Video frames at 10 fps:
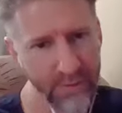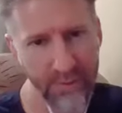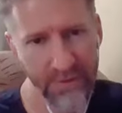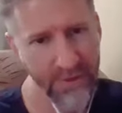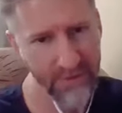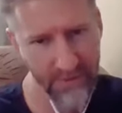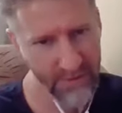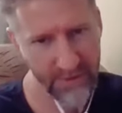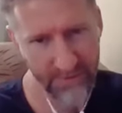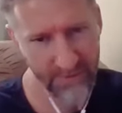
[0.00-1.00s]
a routine or
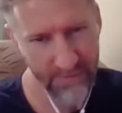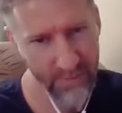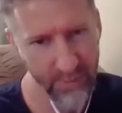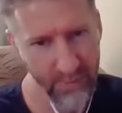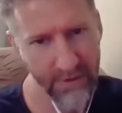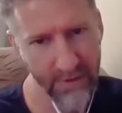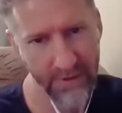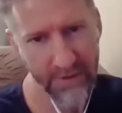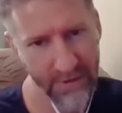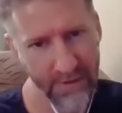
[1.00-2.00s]
lists and prayer.
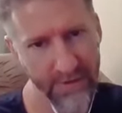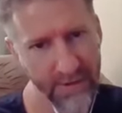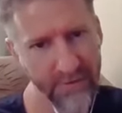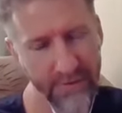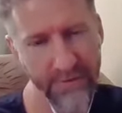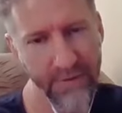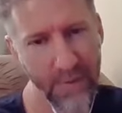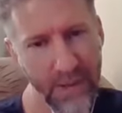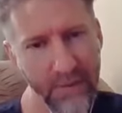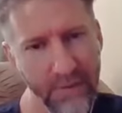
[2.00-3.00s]
I think I think it's a
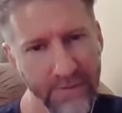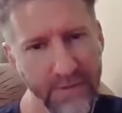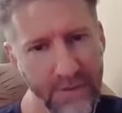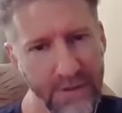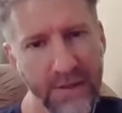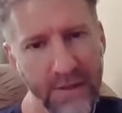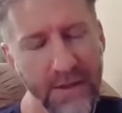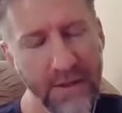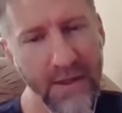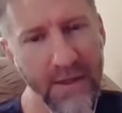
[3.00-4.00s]
very powerful
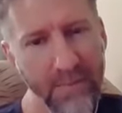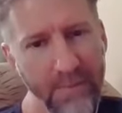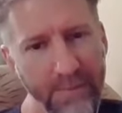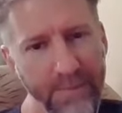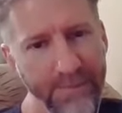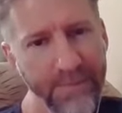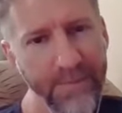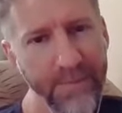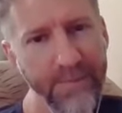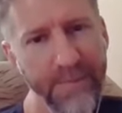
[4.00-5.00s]
yeah.
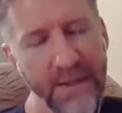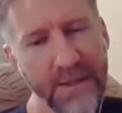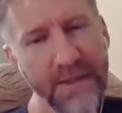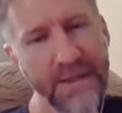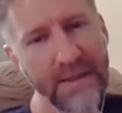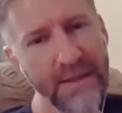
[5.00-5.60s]
thing.